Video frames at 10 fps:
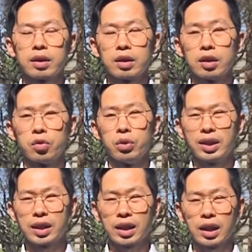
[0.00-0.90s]
the red
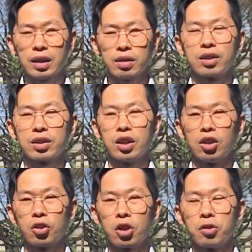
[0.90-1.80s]
tongue,
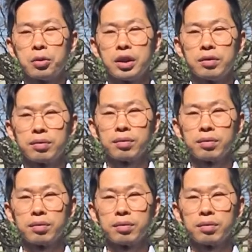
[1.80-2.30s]
yellow coating.